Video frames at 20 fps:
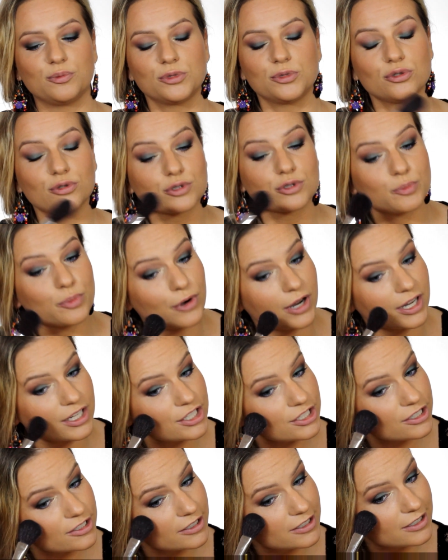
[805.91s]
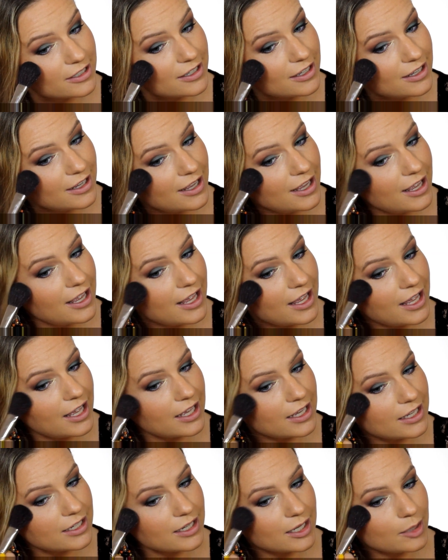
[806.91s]
Tools brush
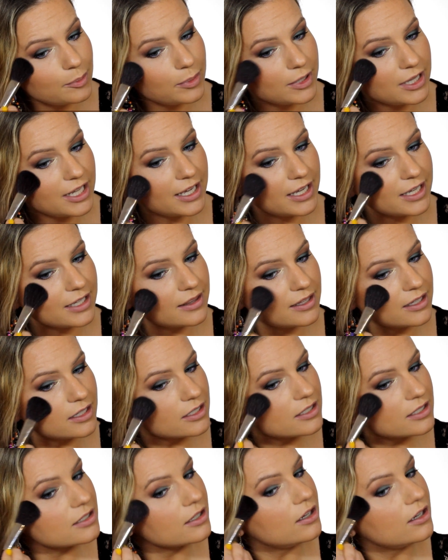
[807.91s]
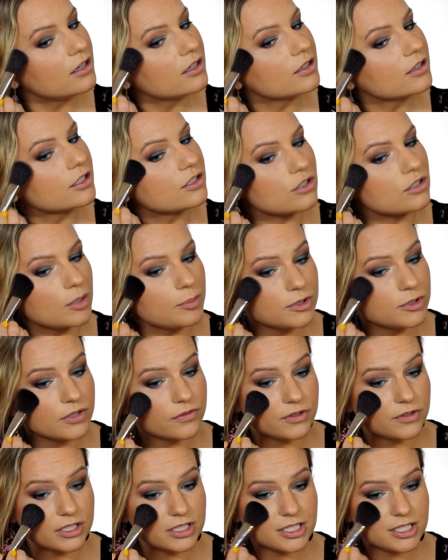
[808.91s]
and apply this on the tops
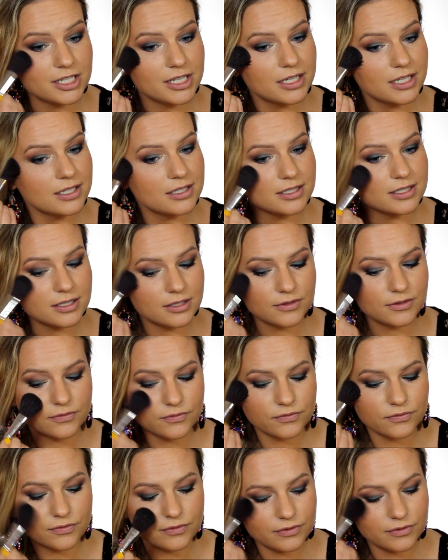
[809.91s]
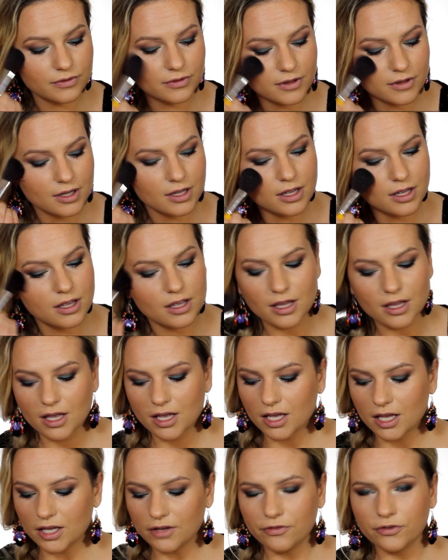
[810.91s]
of the cheeks.
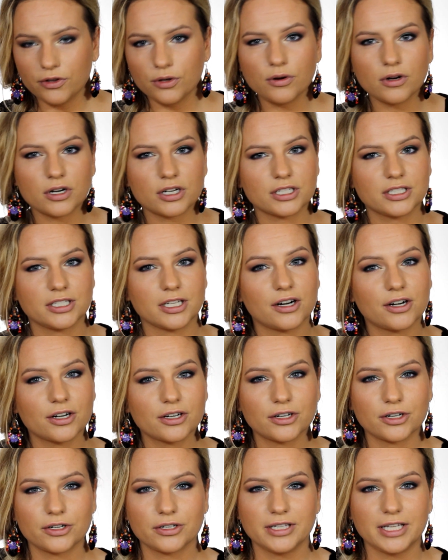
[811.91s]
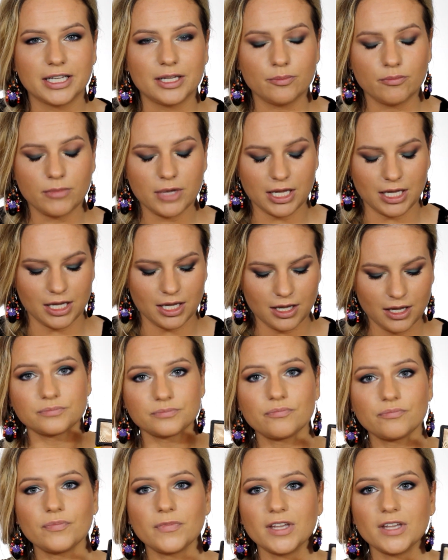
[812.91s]
If you are darker than me,
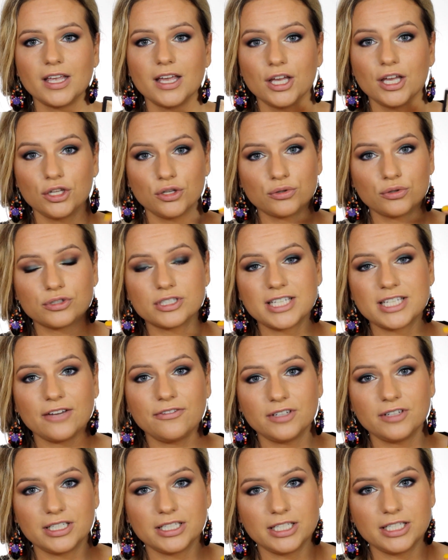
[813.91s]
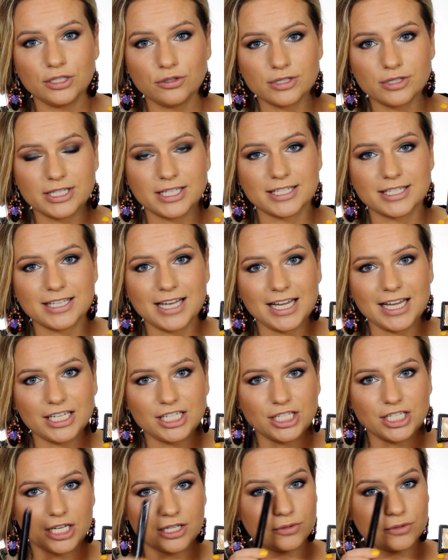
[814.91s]
you could definitely use this
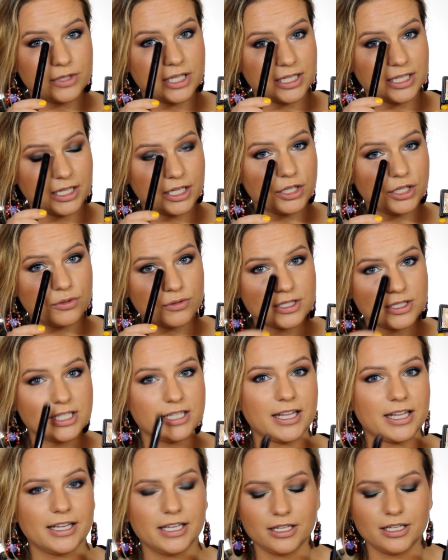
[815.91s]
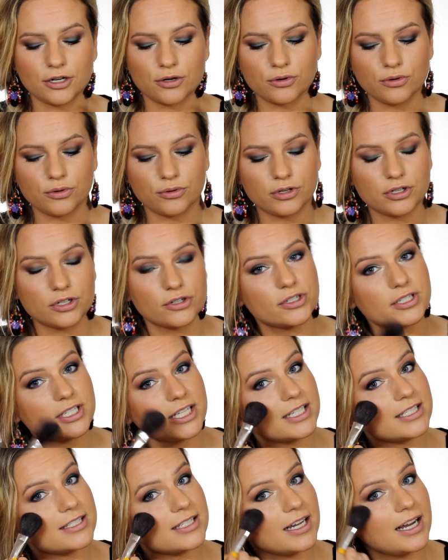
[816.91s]
eyeshadow that I used in the inner
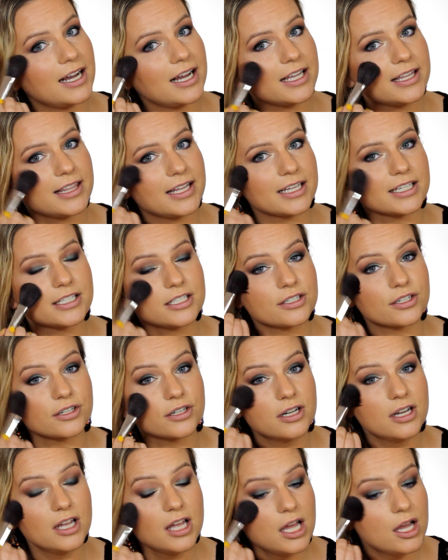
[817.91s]
corners as a highlighter,